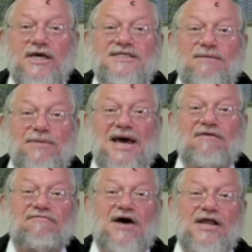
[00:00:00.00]
is a
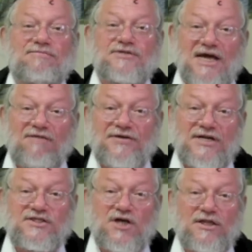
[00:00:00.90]
pedophile himself
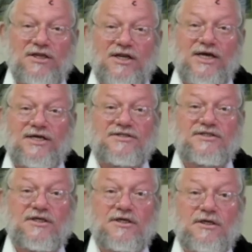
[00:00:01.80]
and he's on the
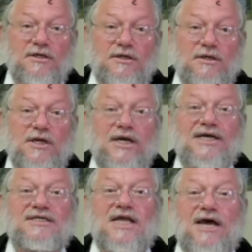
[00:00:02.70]
list.
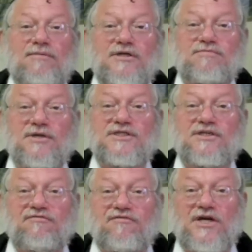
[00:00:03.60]
His name is
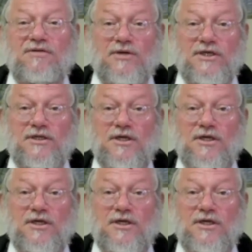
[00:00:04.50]
Mr. Friedman.